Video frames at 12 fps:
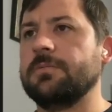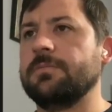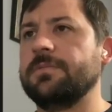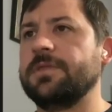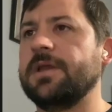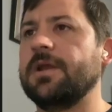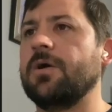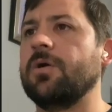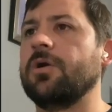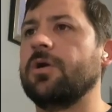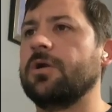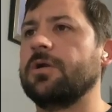they
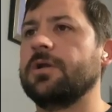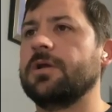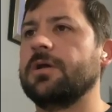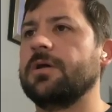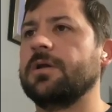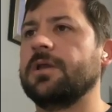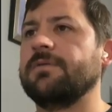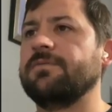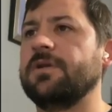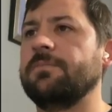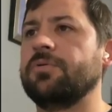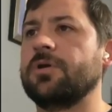are given
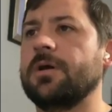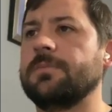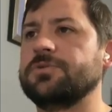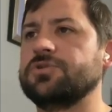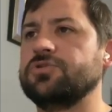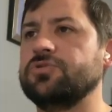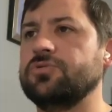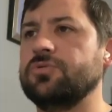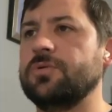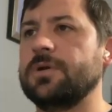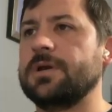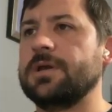a prompt
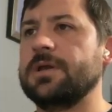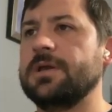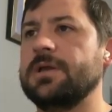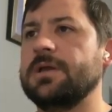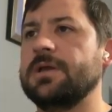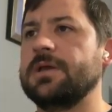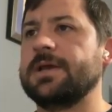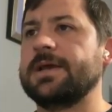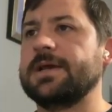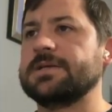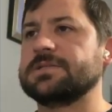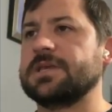to
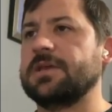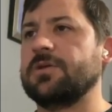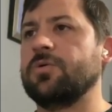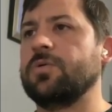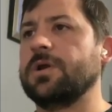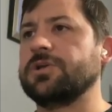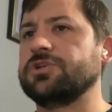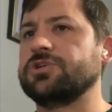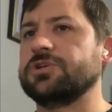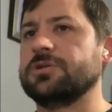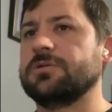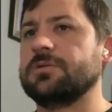ask a
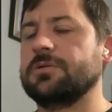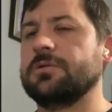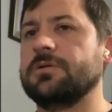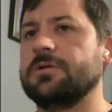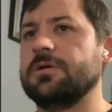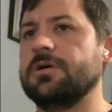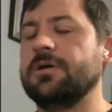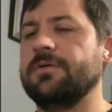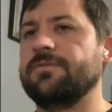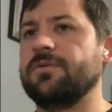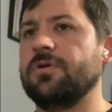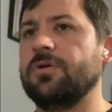question
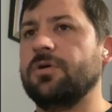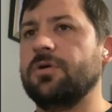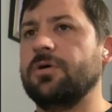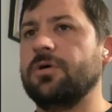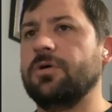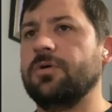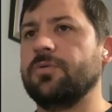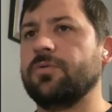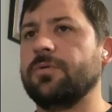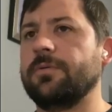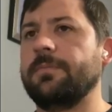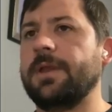of all
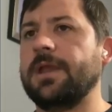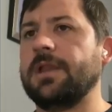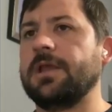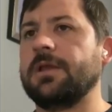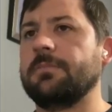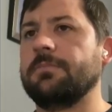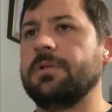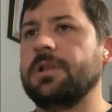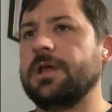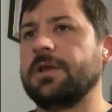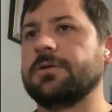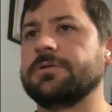remaining
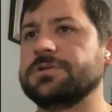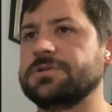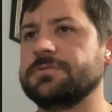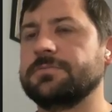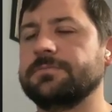players.